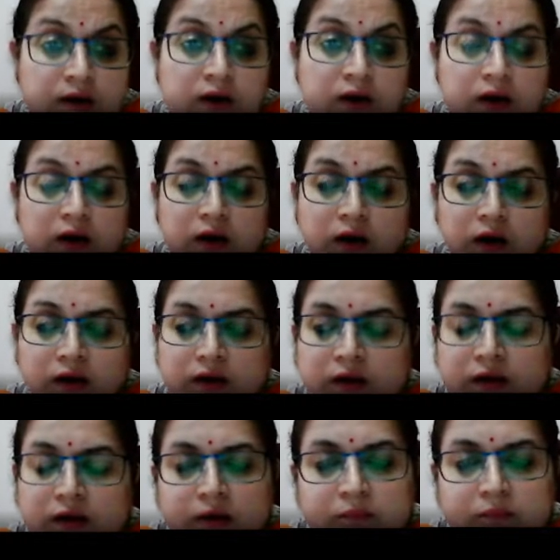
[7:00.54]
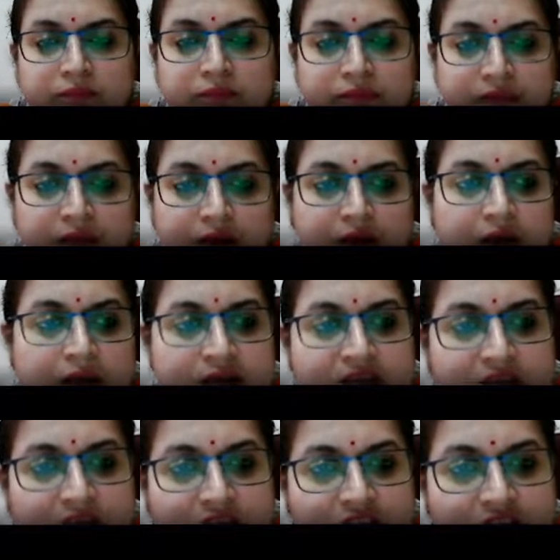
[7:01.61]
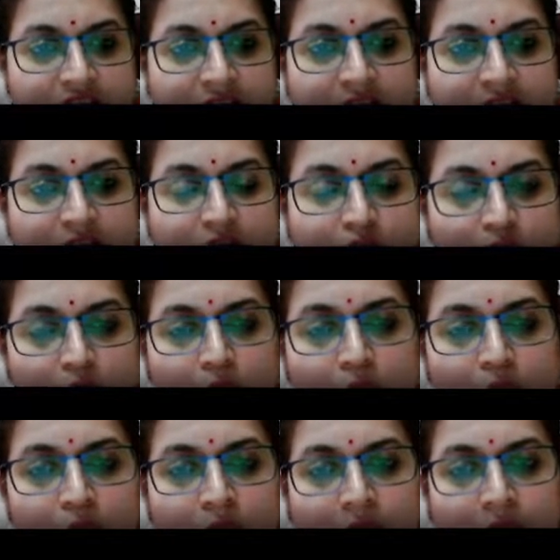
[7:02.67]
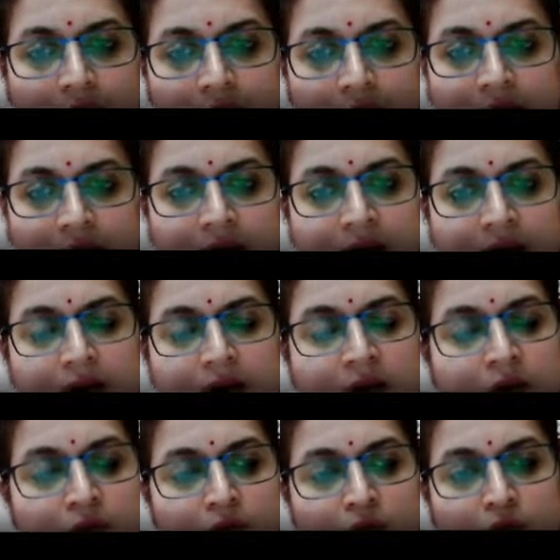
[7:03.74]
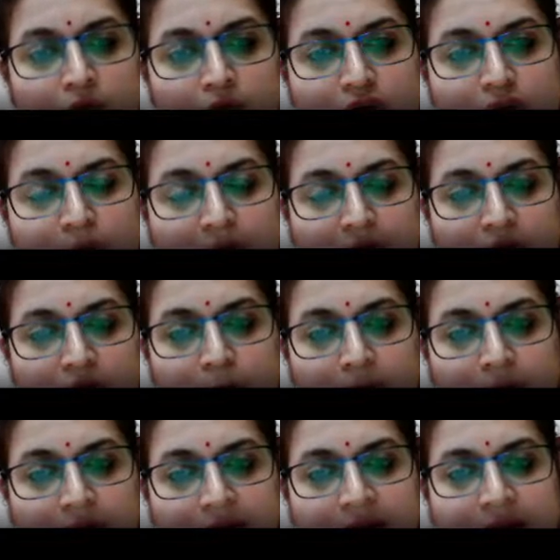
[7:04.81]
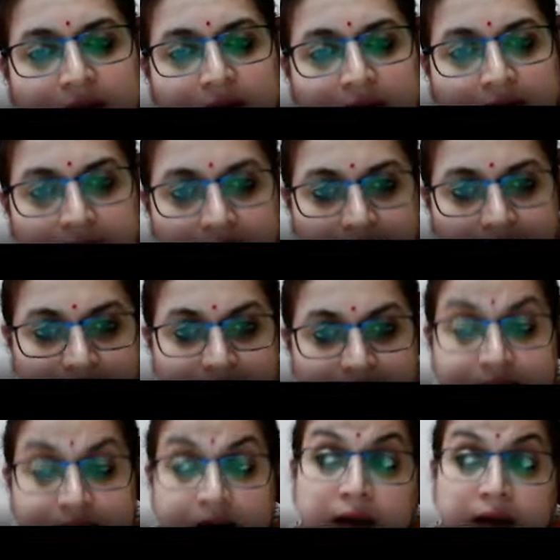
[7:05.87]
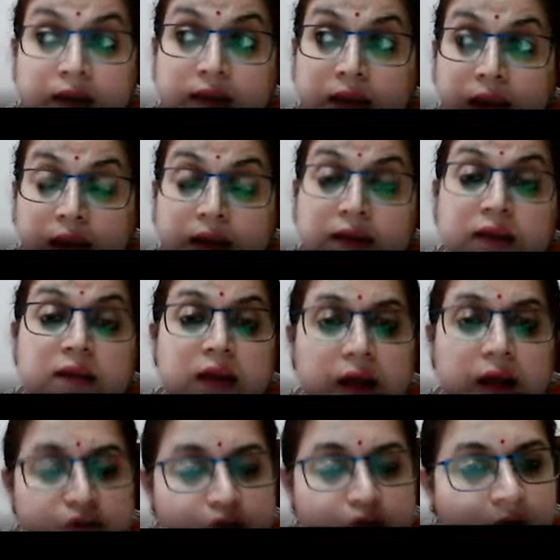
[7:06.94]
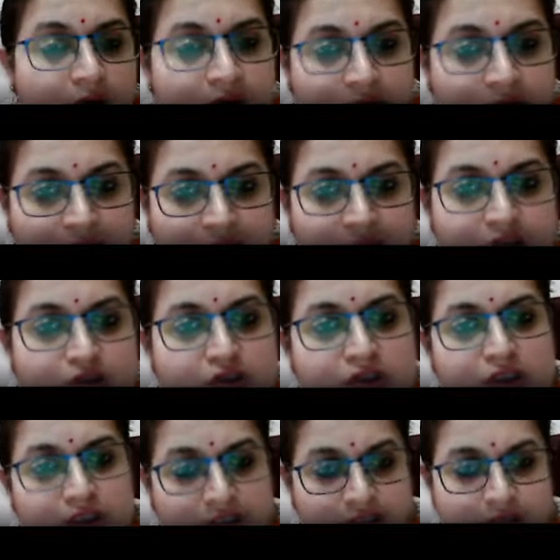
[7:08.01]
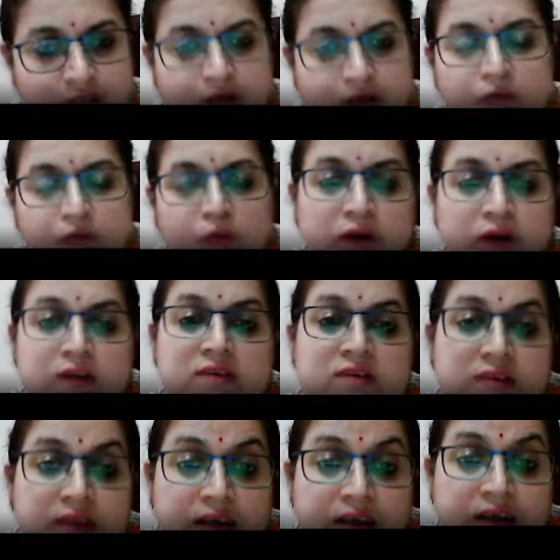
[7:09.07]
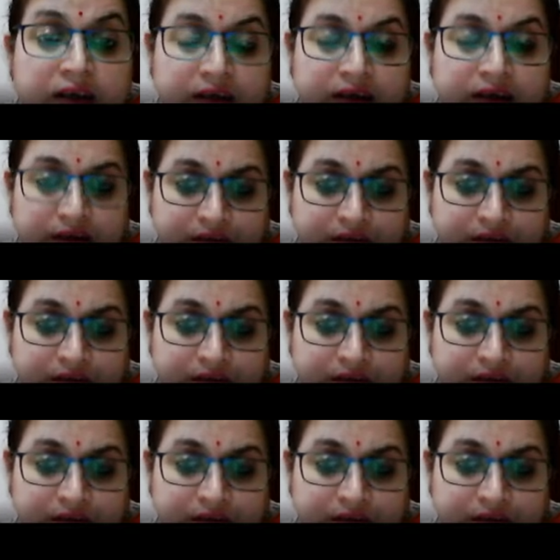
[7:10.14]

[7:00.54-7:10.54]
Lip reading: the construction is so high into those metropolitan areas, that the natural drainage, what is needed